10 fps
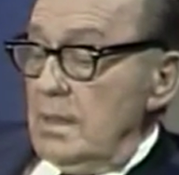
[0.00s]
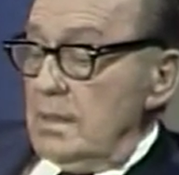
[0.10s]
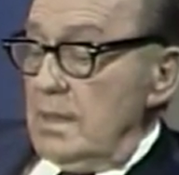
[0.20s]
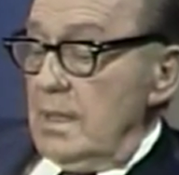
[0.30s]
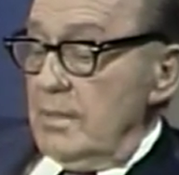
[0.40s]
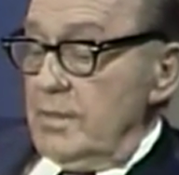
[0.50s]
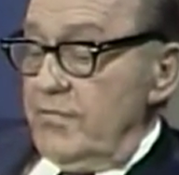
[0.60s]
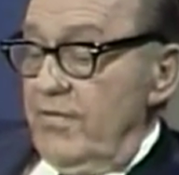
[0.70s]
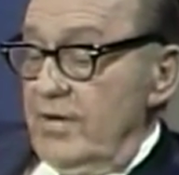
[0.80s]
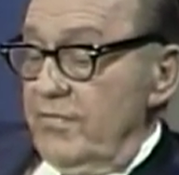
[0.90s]
Now, let
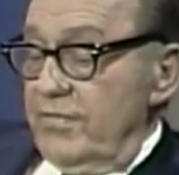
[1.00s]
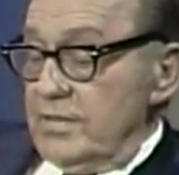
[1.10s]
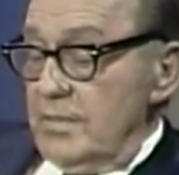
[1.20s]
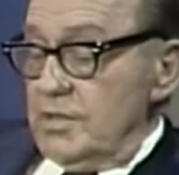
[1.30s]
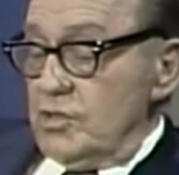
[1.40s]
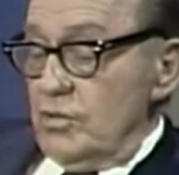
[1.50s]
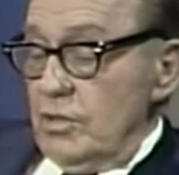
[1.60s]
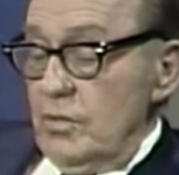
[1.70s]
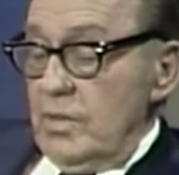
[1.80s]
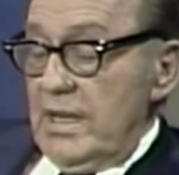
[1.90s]
me show
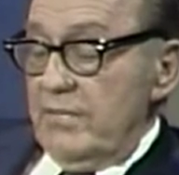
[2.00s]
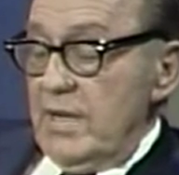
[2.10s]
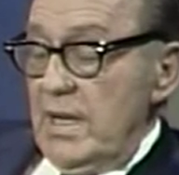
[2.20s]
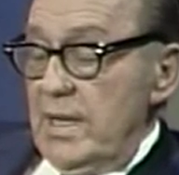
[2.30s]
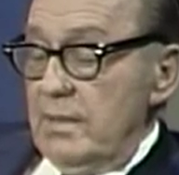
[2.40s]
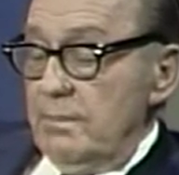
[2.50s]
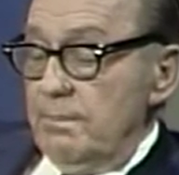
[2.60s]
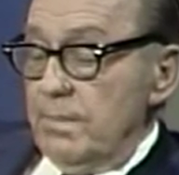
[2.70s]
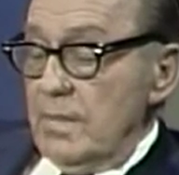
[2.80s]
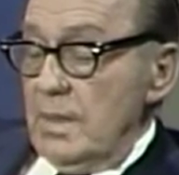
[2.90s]
you what I've got.
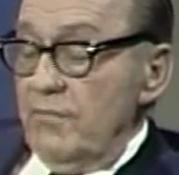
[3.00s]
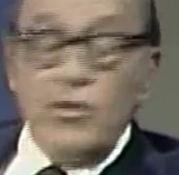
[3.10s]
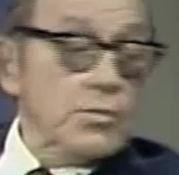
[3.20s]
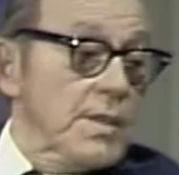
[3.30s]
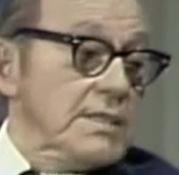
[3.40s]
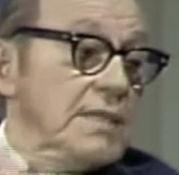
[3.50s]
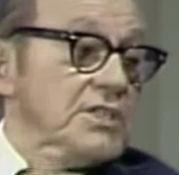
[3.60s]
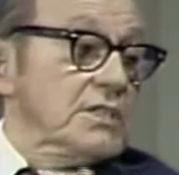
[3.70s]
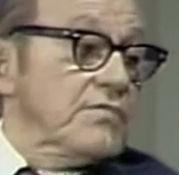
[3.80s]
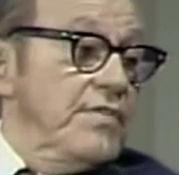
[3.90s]
First place, I
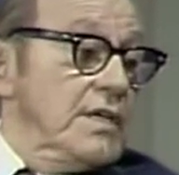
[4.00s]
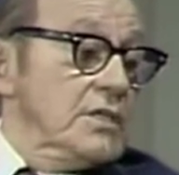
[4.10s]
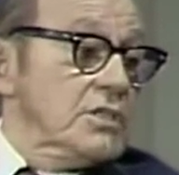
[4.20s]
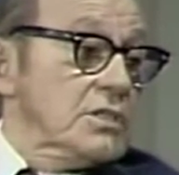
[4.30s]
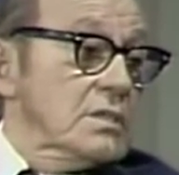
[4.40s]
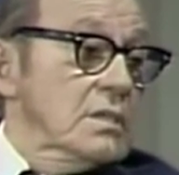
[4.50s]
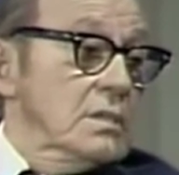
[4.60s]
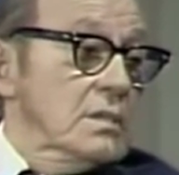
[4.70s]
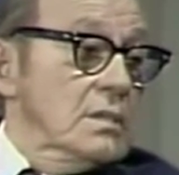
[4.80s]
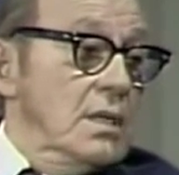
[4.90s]
just finished
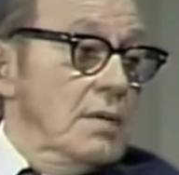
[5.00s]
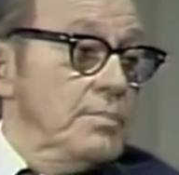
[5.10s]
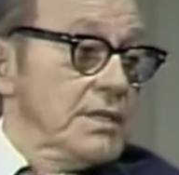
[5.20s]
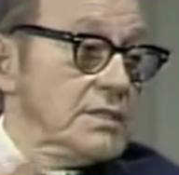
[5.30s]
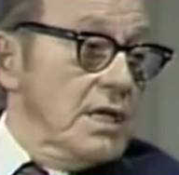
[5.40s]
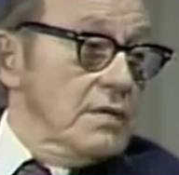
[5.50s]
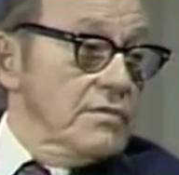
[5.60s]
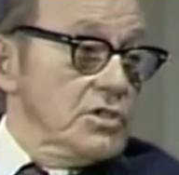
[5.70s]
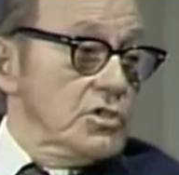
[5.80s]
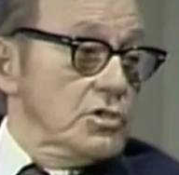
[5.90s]
a big
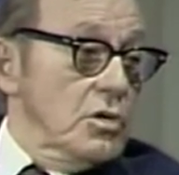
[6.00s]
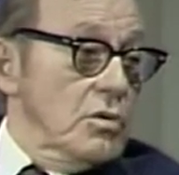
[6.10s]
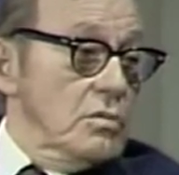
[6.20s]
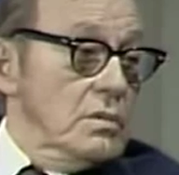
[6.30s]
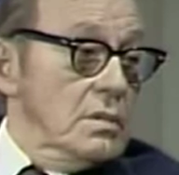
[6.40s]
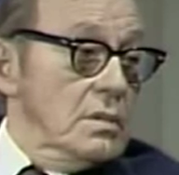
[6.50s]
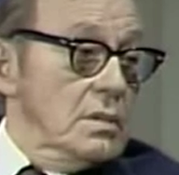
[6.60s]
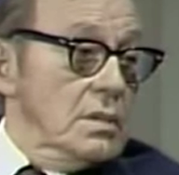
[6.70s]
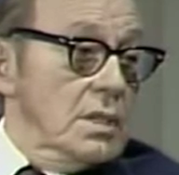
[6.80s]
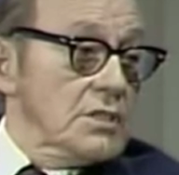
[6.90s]
television show,
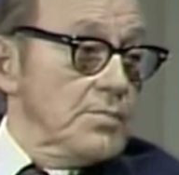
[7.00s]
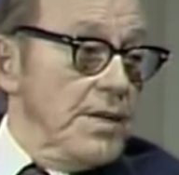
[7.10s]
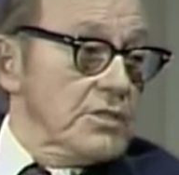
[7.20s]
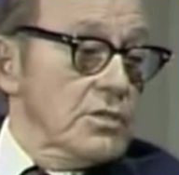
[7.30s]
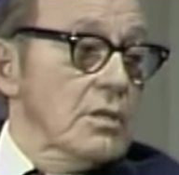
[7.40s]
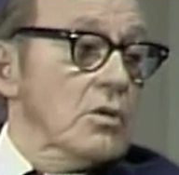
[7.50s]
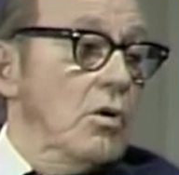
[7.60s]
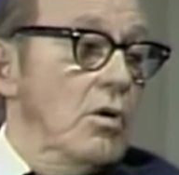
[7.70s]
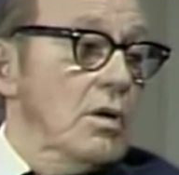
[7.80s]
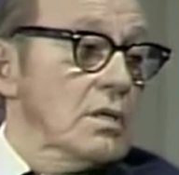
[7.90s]
a special
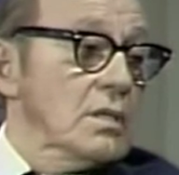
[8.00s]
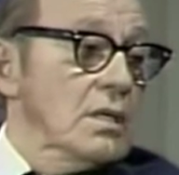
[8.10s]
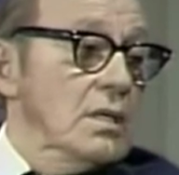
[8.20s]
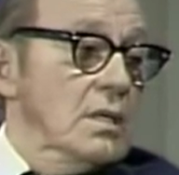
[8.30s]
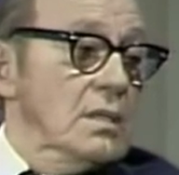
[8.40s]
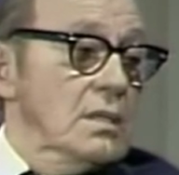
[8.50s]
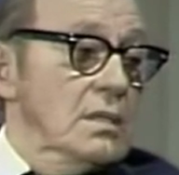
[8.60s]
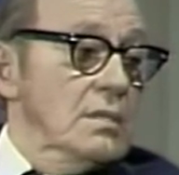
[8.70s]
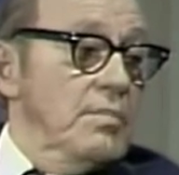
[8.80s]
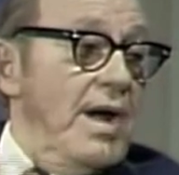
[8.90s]
called
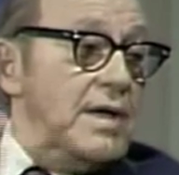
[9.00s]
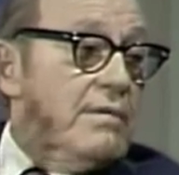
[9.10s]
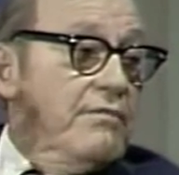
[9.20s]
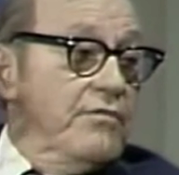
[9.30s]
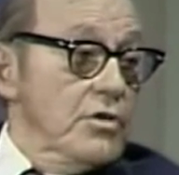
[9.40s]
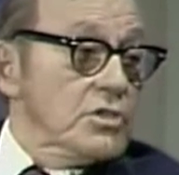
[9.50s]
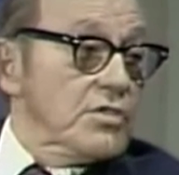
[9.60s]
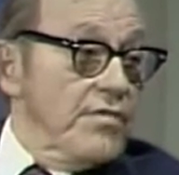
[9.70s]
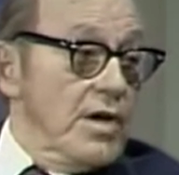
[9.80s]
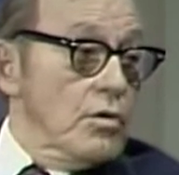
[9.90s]
My
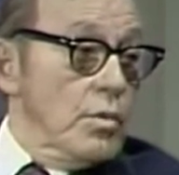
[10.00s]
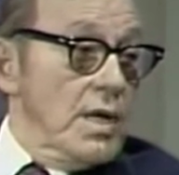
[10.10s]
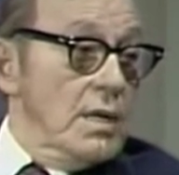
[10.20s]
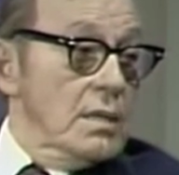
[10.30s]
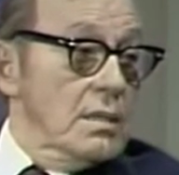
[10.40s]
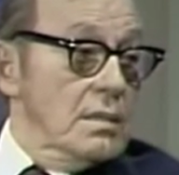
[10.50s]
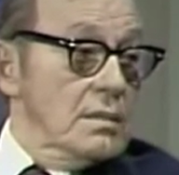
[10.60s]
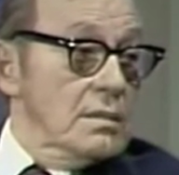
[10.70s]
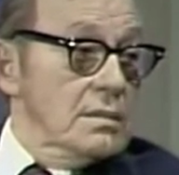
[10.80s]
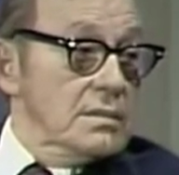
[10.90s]
First Farewell
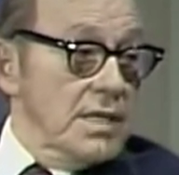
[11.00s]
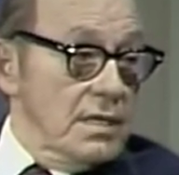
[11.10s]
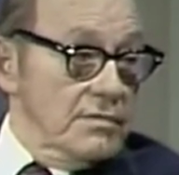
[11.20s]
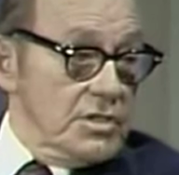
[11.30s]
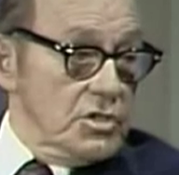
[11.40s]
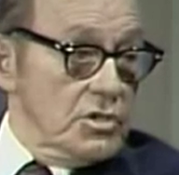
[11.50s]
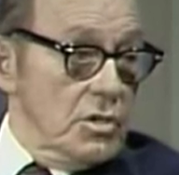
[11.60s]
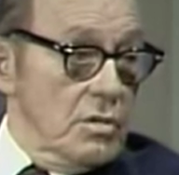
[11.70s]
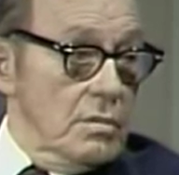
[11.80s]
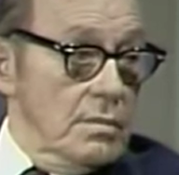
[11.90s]
Television
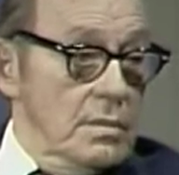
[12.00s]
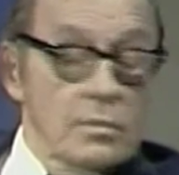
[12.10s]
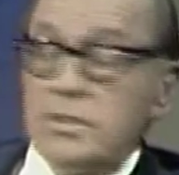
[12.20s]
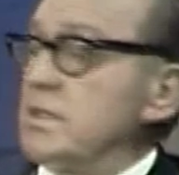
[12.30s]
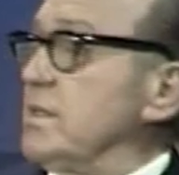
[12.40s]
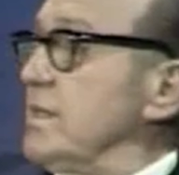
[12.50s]
Show, which is